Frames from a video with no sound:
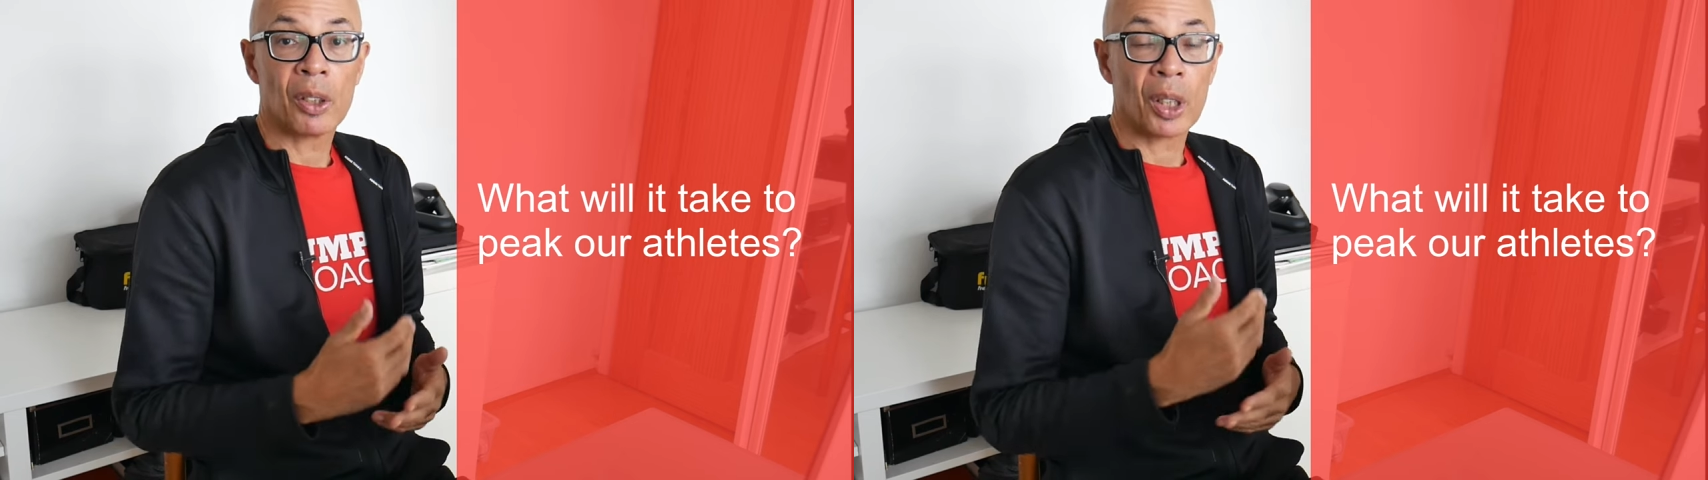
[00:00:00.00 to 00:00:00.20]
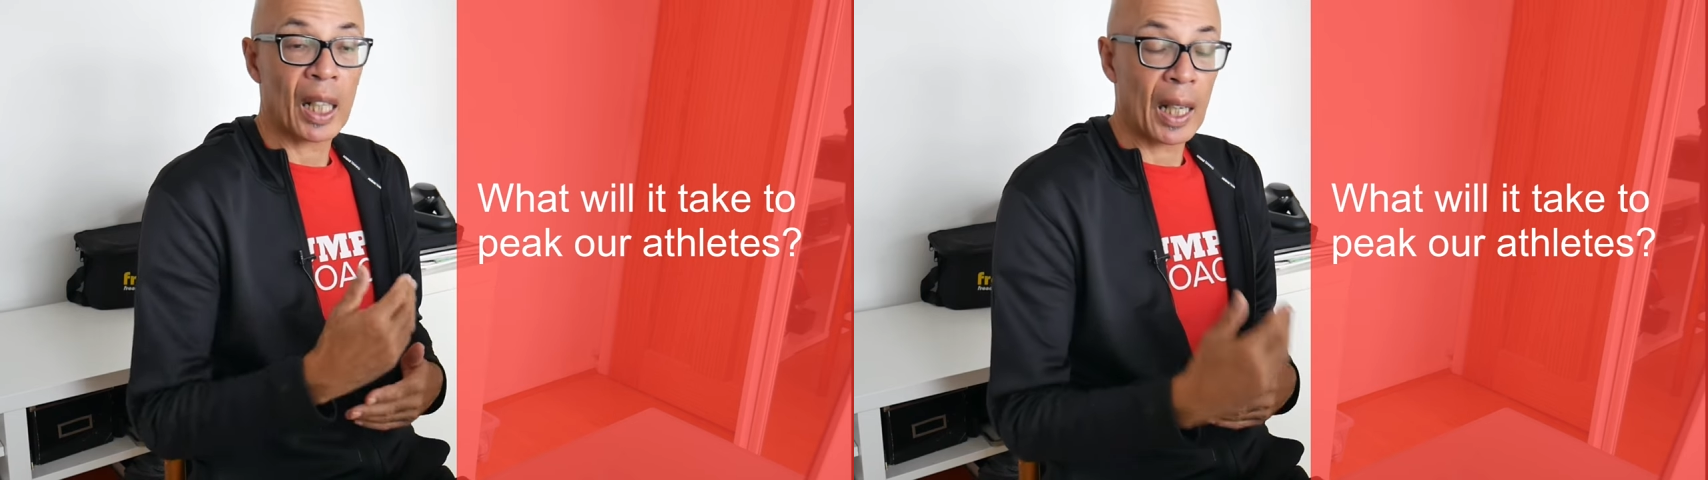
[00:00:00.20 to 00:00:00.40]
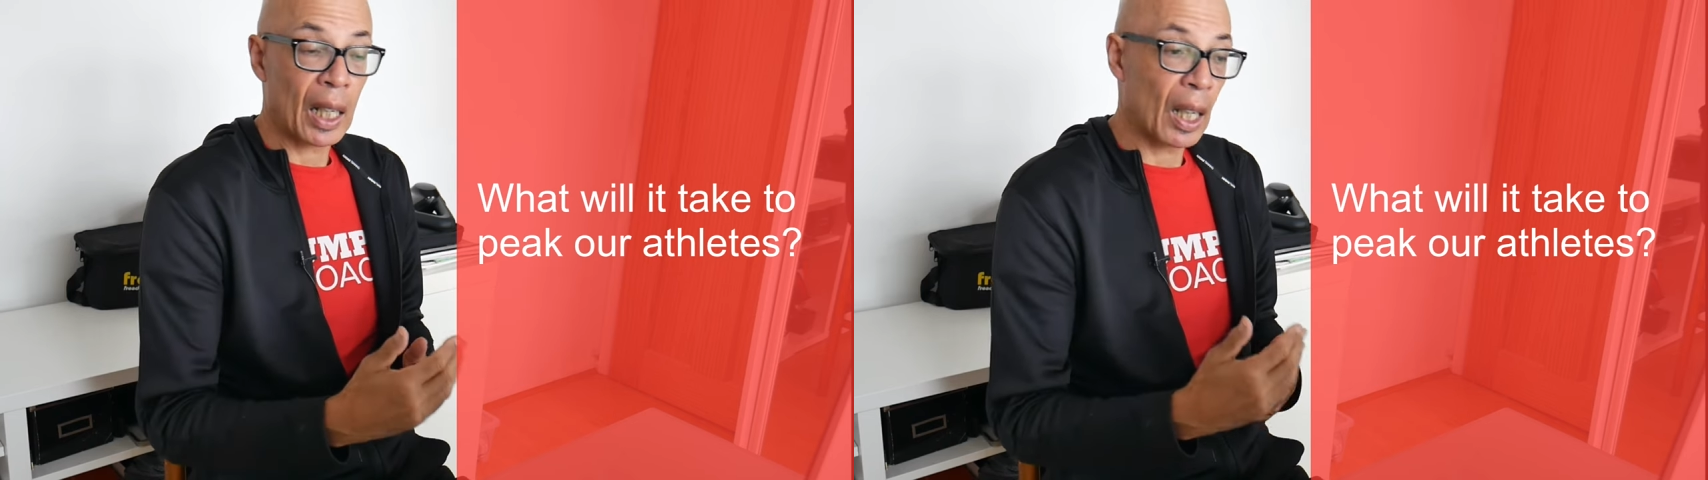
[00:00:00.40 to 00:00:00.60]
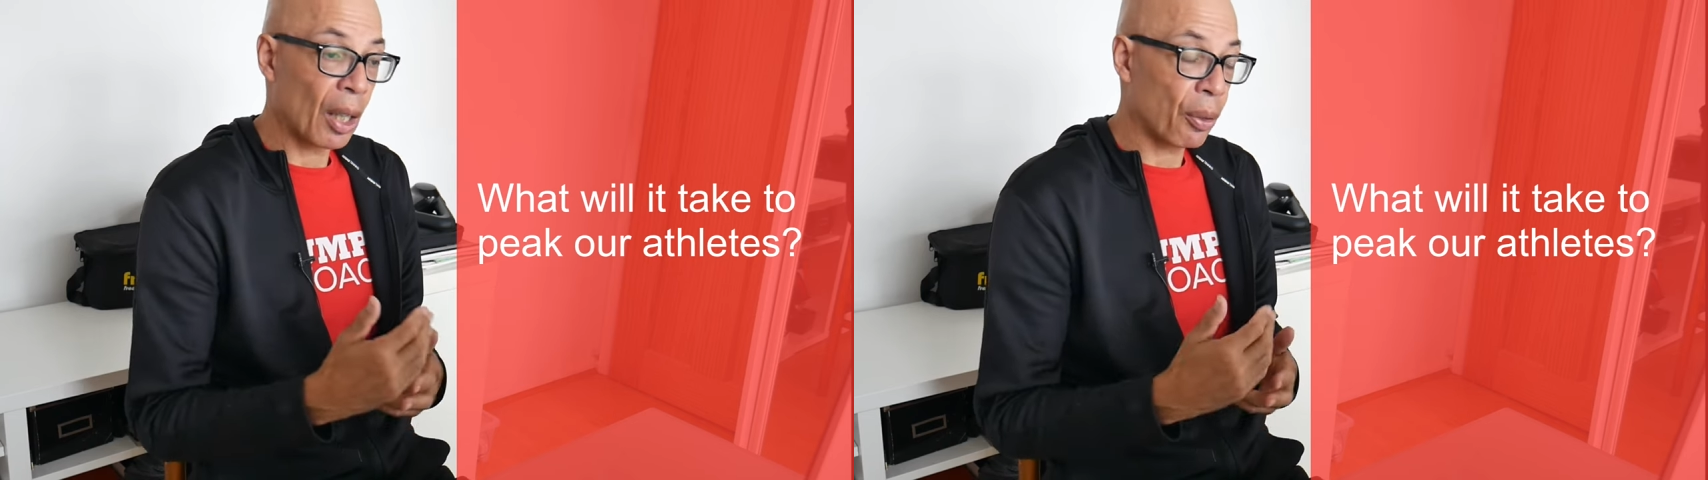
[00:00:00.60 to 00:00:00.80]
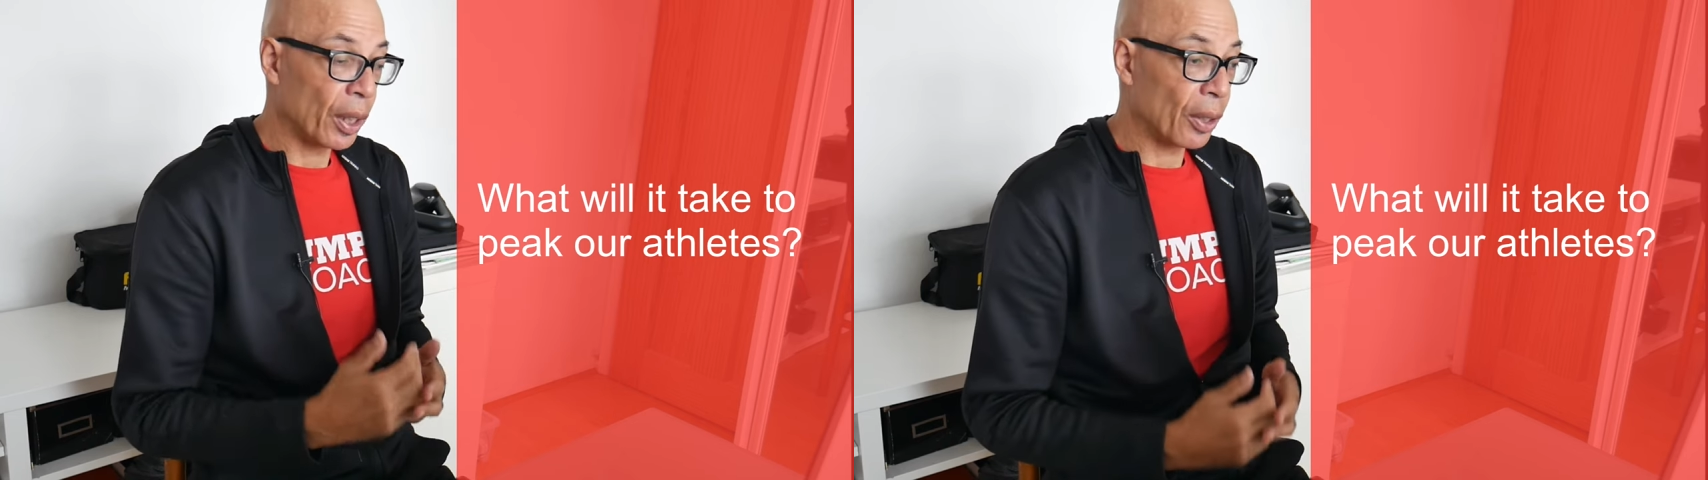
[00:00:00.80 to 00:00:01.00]
to get our
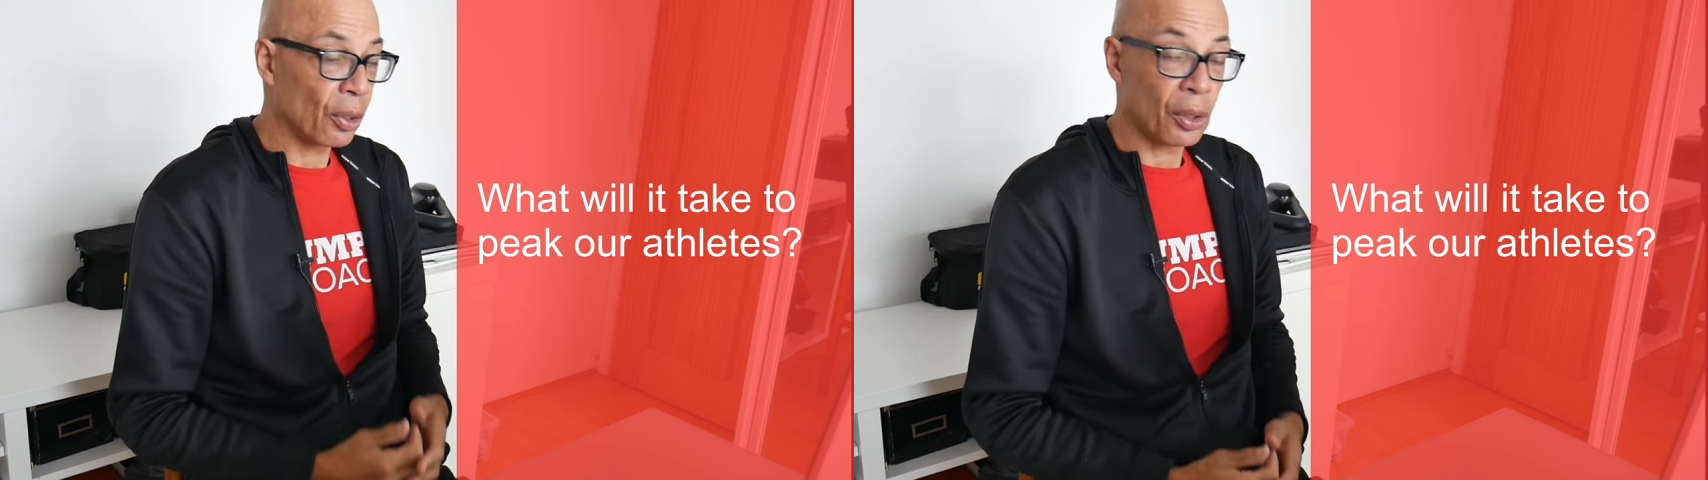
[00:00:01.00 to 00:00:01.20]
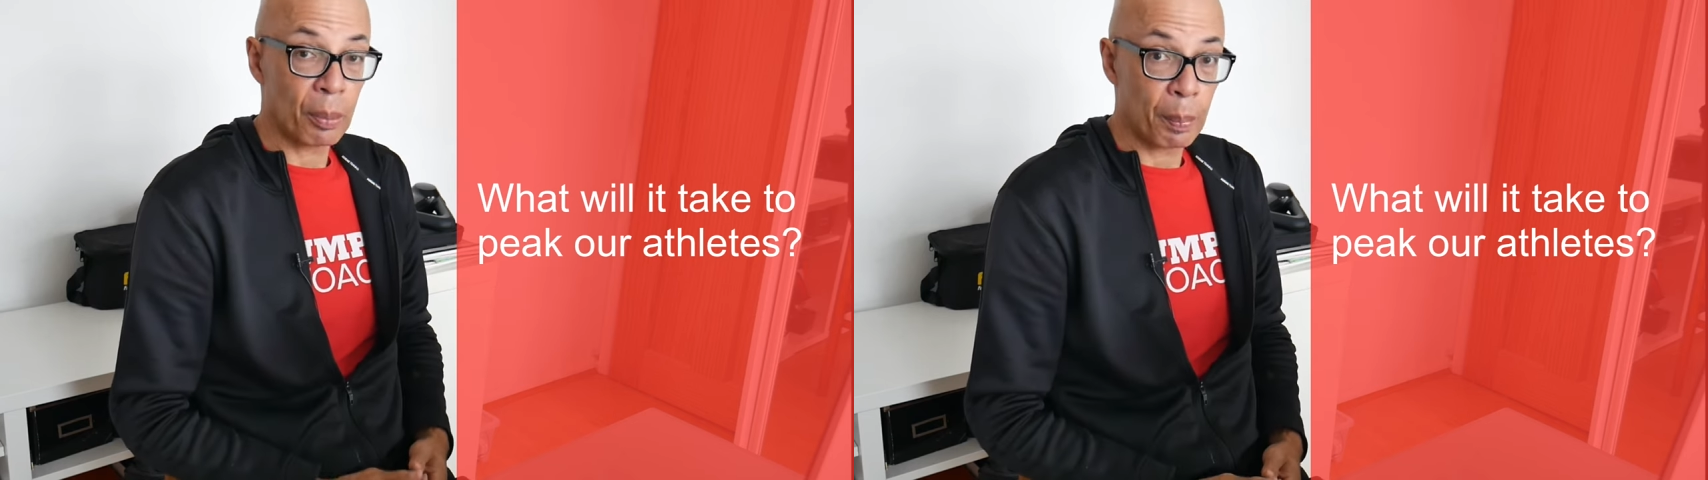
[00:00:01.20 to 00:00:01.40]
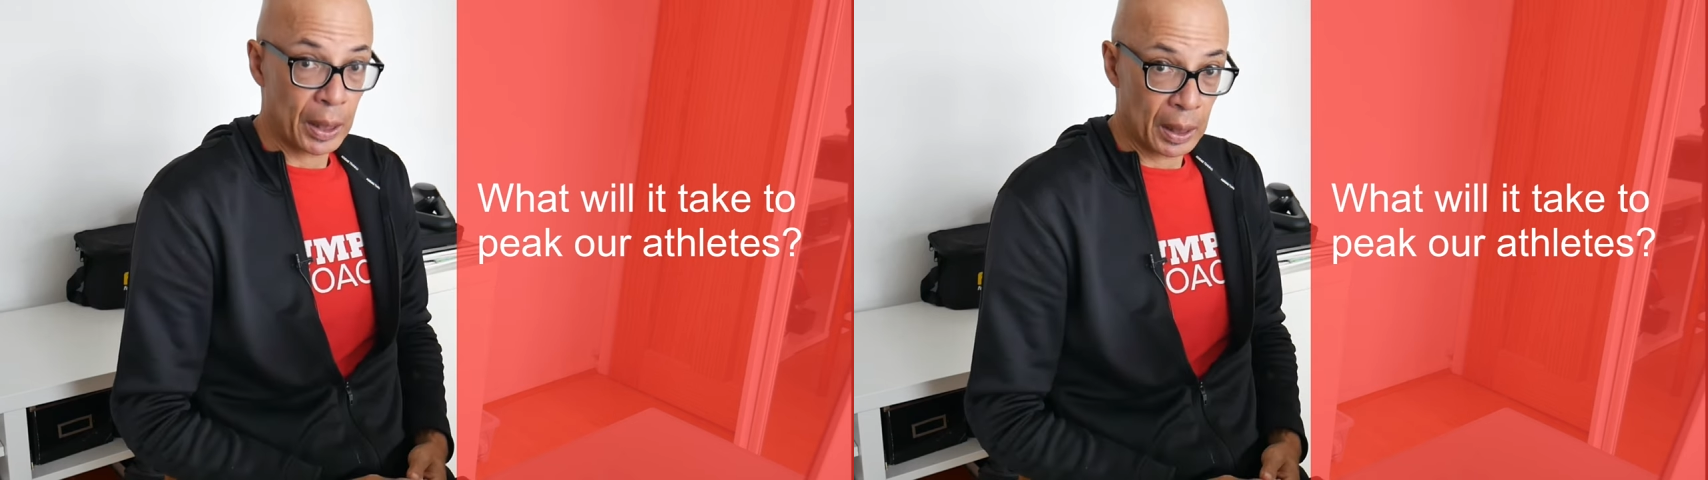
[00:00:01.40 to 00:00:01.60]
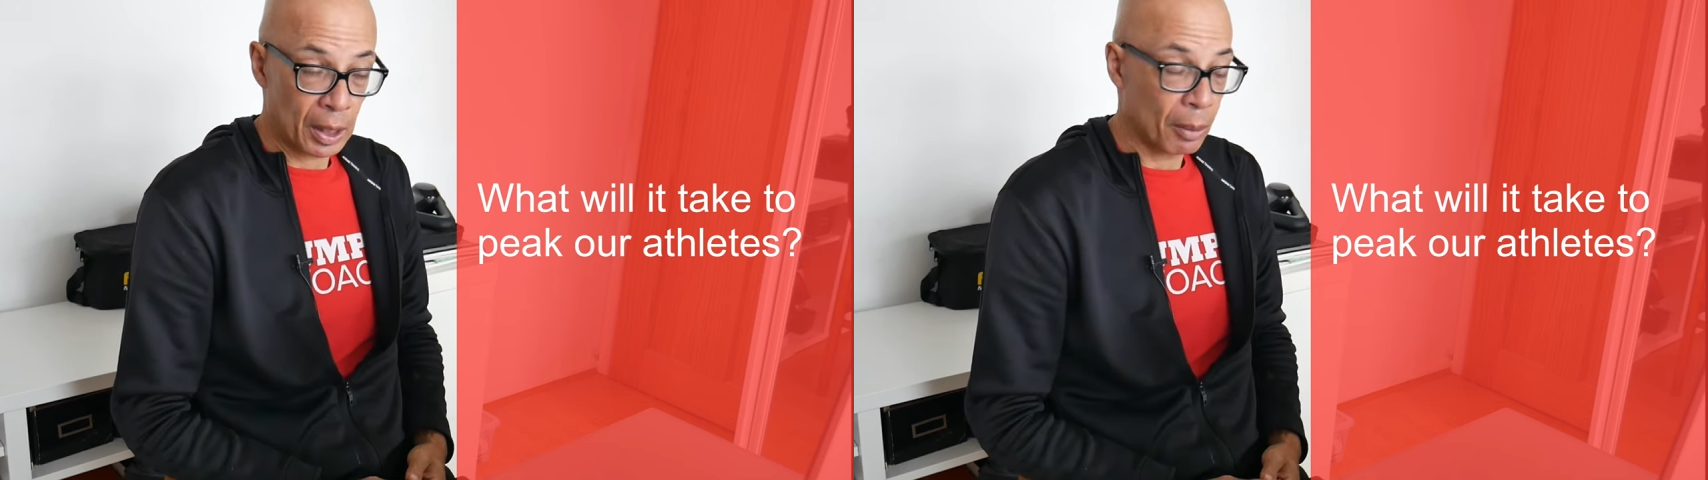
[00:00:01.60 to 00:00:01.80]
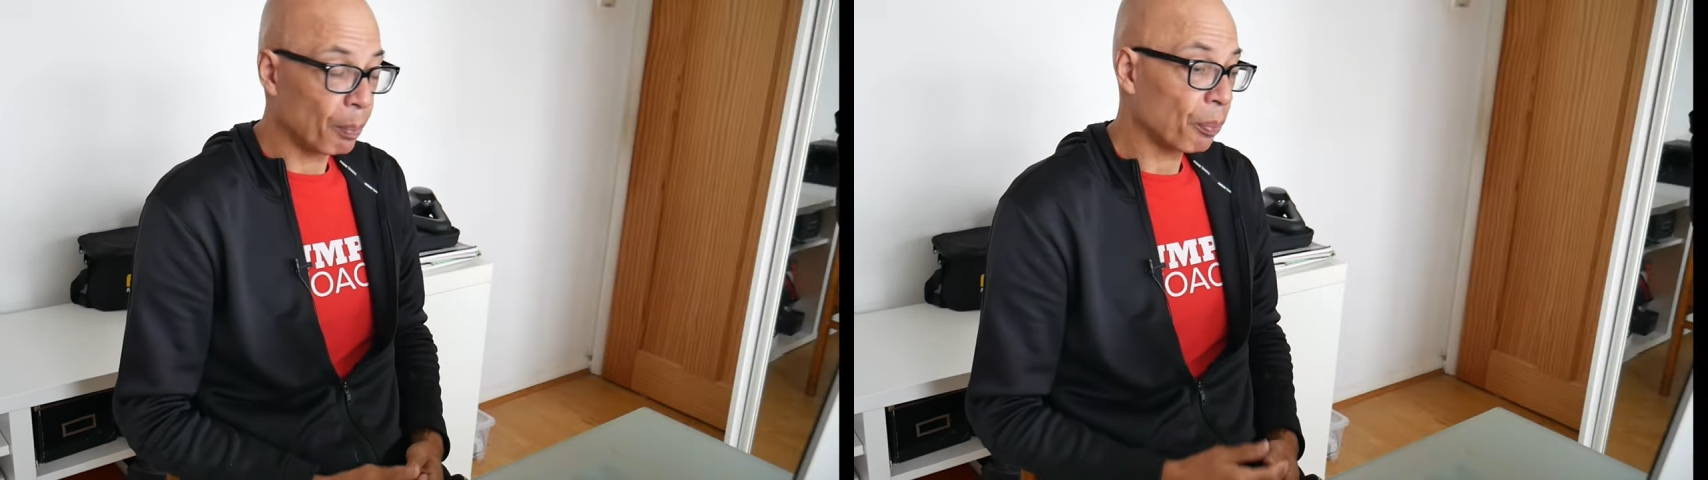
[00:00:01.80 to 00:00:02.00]
athletes to peak.